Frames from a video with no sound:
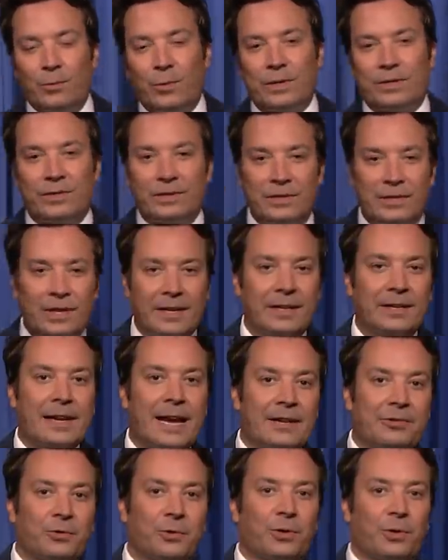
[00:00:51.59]
which is the
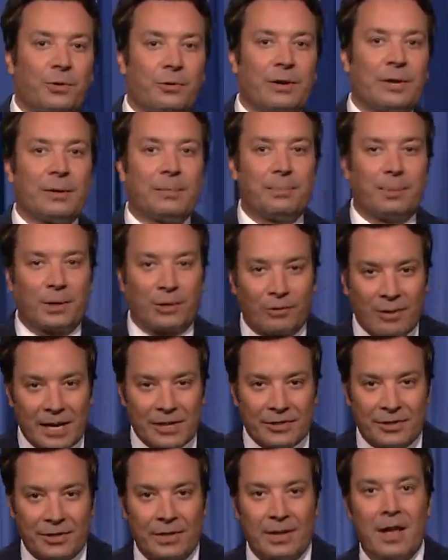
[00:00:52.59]
natural career
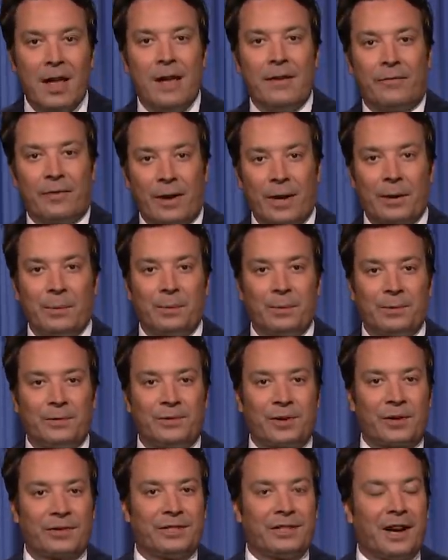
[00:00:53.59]
progression for anyone who
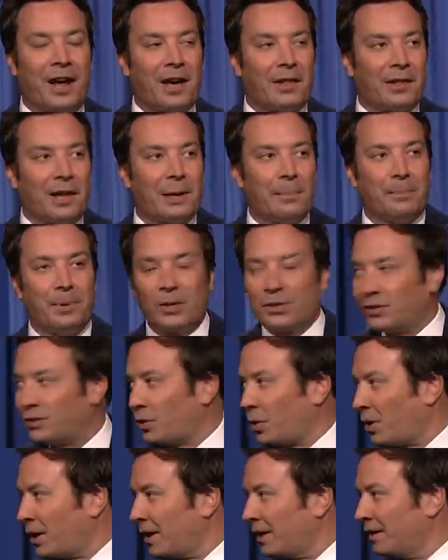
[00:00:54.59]
starts an online
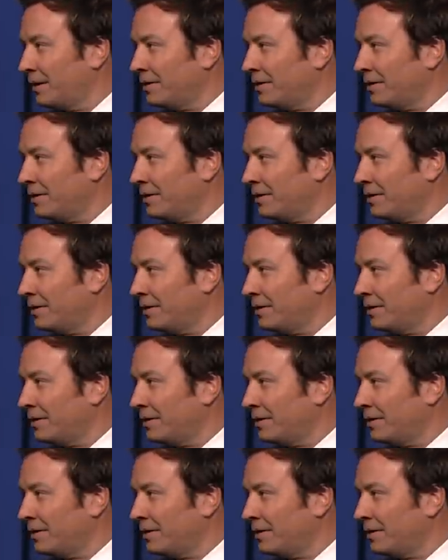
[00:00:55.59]
bookstore.